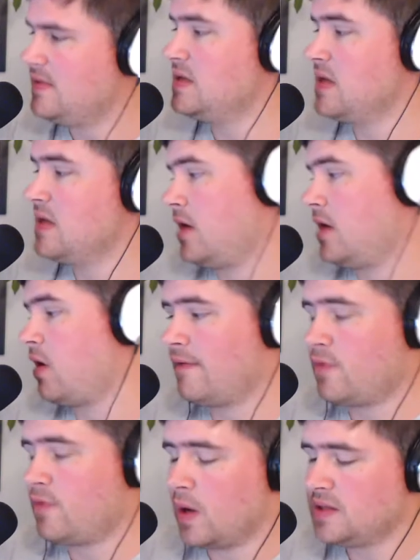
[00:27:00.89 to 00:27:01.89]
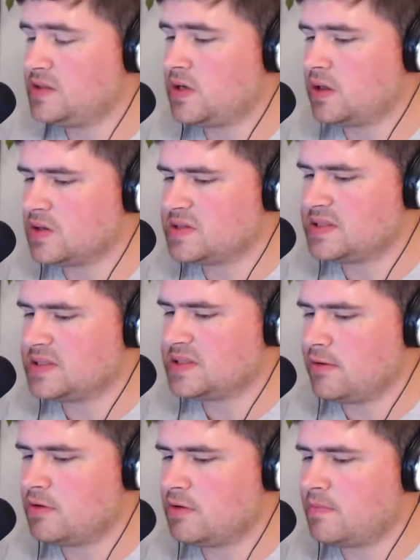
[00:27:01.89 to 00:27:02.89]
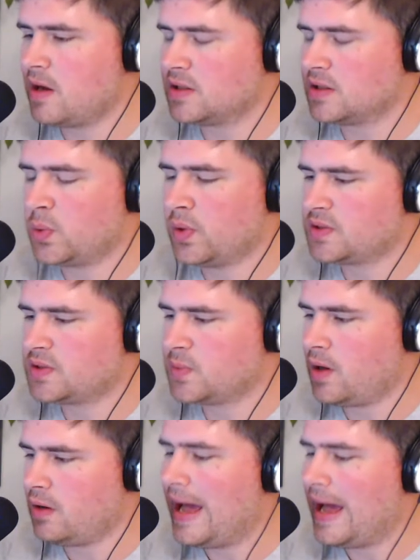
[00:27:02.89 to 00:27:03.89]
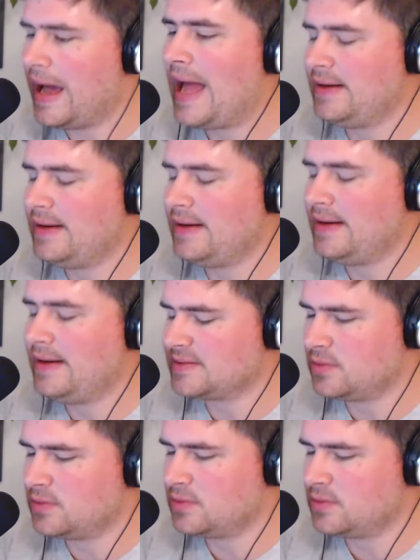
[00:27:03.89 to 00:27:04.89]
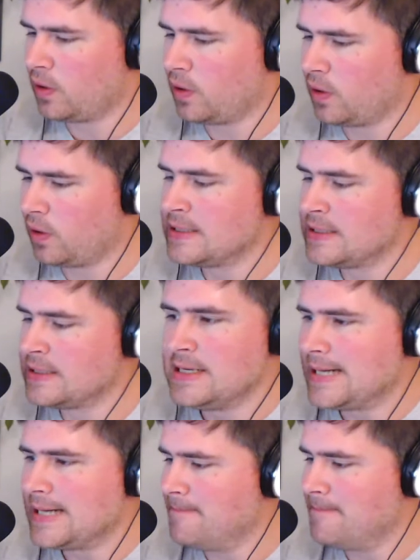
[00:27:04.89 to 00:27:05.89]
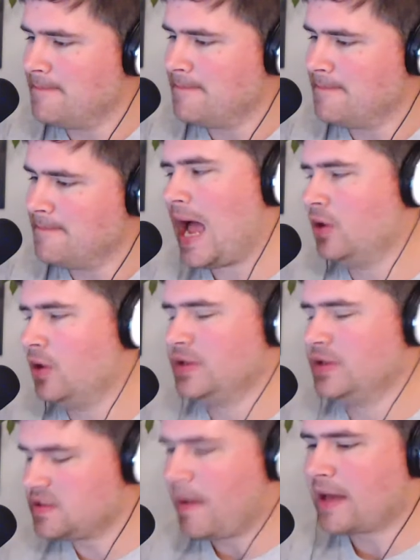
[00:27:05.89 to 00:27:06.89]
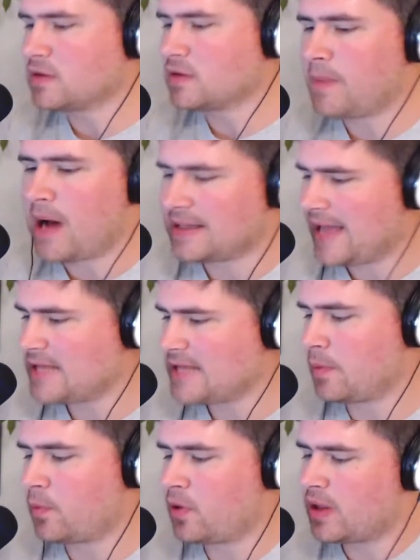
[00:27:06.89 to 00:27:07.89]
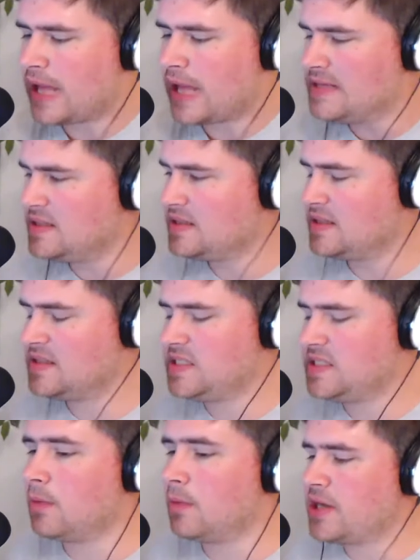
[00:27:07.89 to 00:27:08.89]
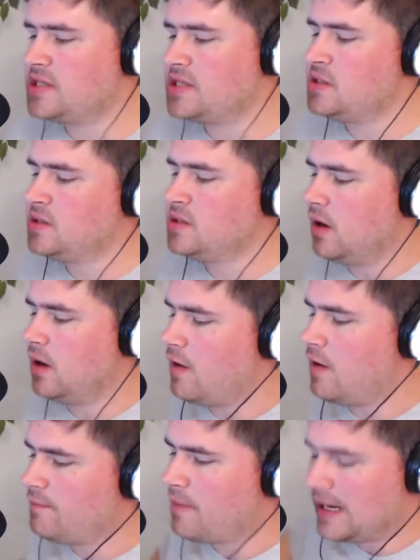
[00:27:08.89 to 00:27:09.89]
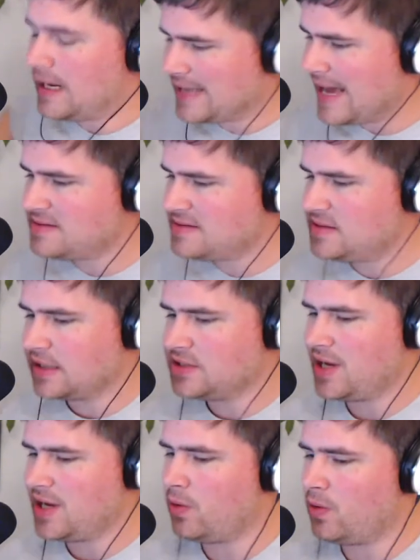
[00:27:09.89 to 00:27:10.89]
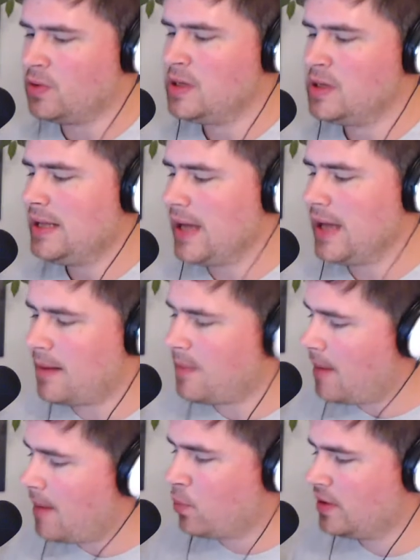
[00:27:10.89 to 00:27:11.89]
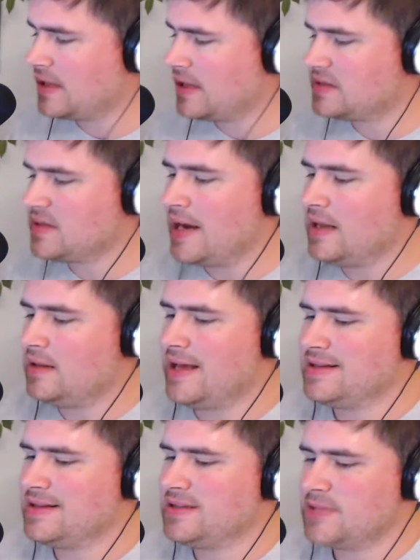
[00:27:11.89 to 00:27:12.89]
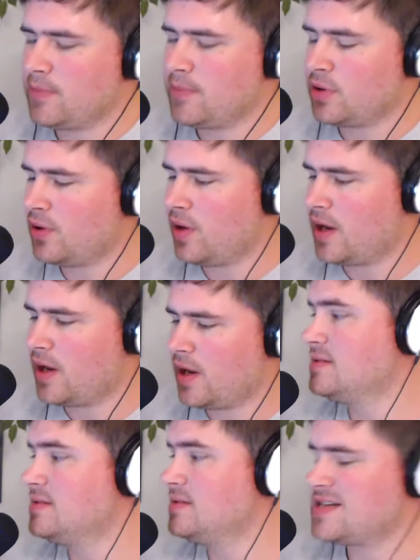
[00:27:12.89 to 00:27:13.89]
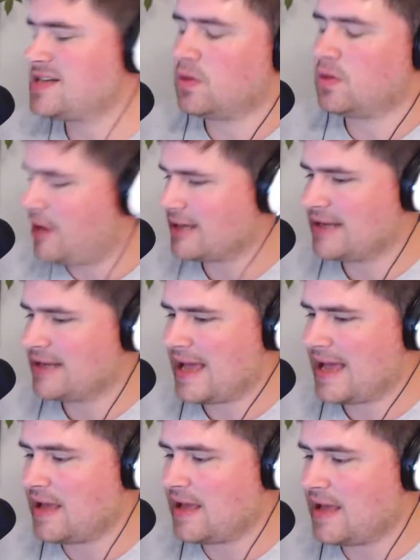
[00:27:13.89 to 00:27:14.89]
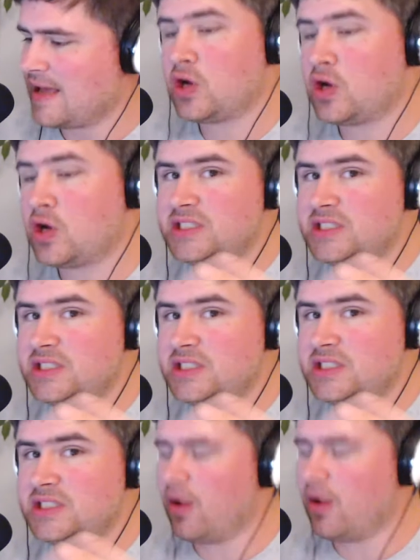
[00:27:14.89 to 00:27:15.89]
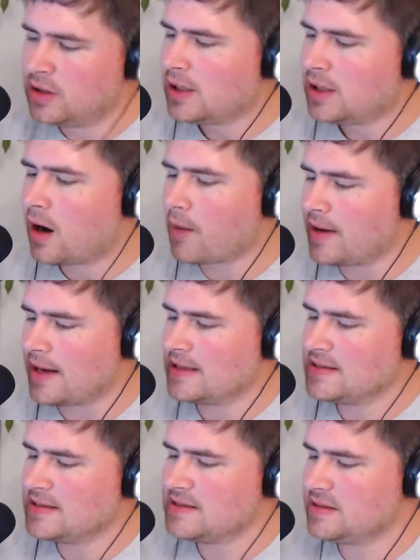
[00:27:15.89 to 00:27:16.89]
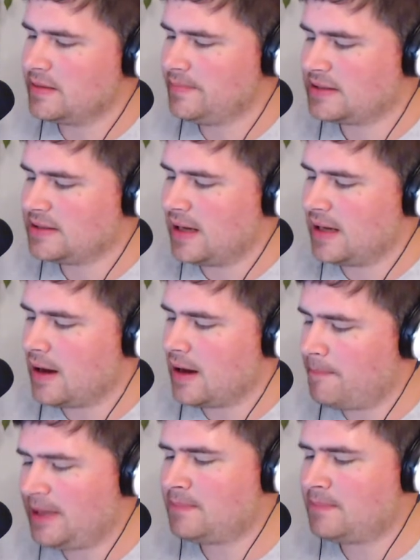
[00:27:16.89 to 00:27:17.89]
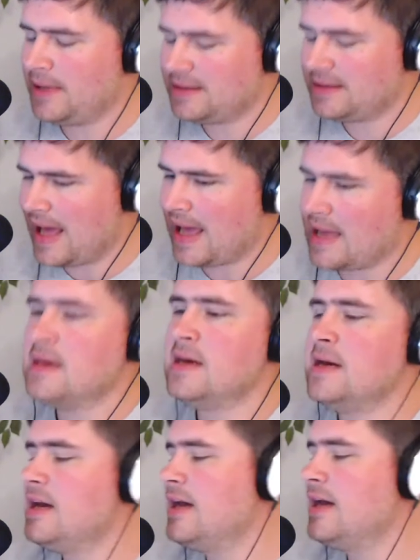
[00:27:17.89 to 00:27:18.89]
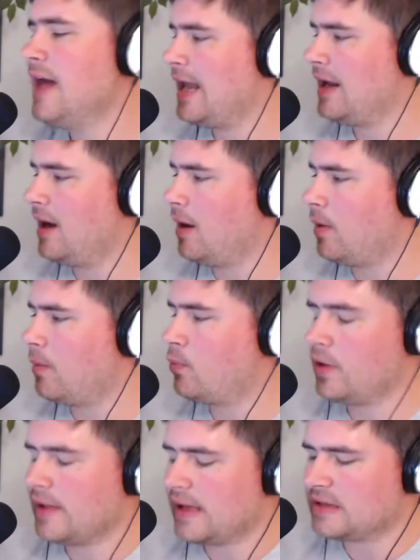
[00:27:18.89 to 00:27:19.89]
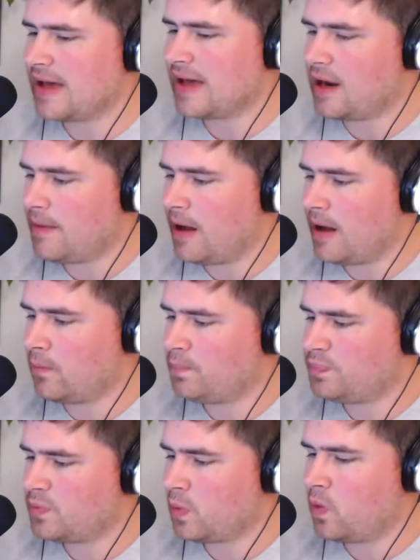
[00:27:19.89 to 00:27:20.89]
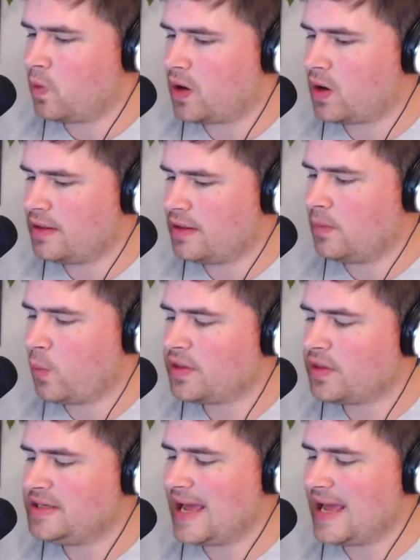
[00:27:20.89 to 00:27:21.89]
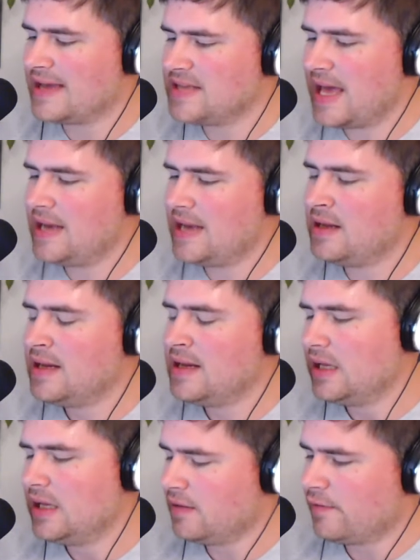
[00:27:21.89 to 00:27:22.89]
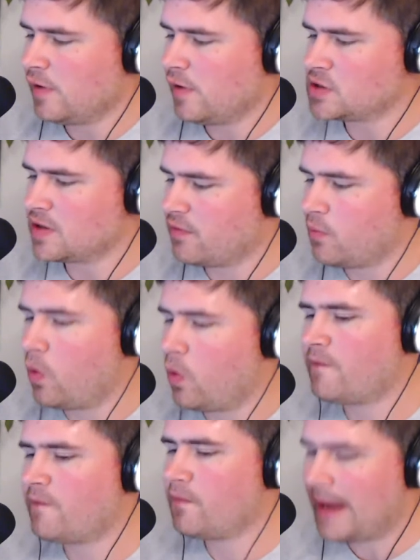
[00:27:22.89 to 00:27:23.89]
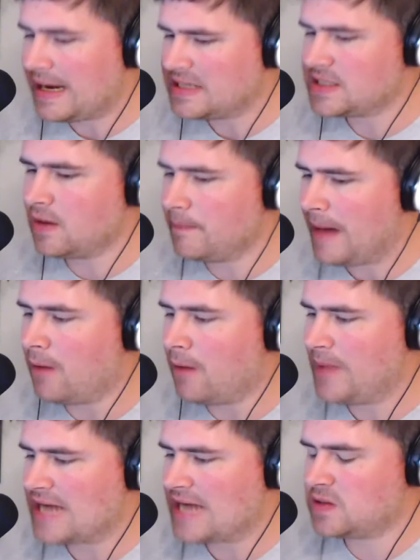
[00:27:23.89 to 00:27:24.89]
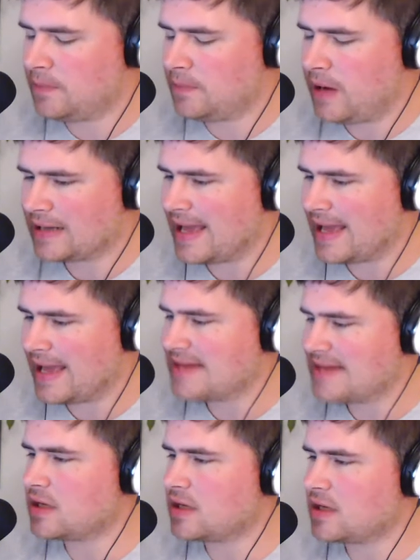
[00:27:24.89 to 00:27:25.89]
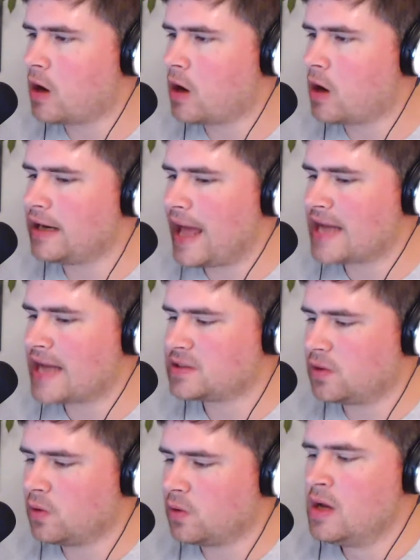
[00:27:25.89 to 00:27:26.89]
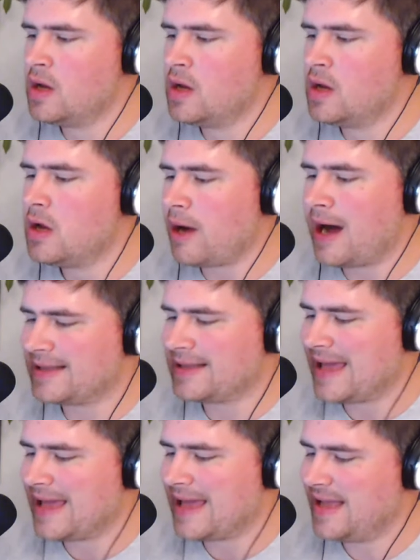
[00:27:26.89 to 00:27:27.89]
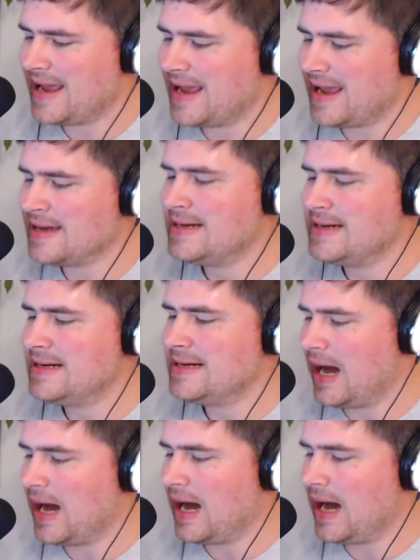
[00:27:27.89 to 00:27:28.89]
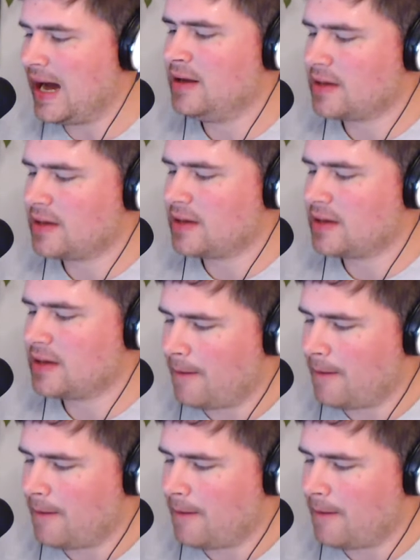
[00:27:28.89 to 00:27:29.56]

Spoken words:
And if you want to, you can also send them to me on Twitter as well, @NickSuberling. I know this is a Bengals podcast, but really this is a celebration of podcasting in general. I'm really excited that September 30th is National Podcast Day. If you couldn't tell already, this is a big day, and I'm really excited about where the day is headed in the future. For more information about National Podcast Day, you can log on to nationalpodcastday.com.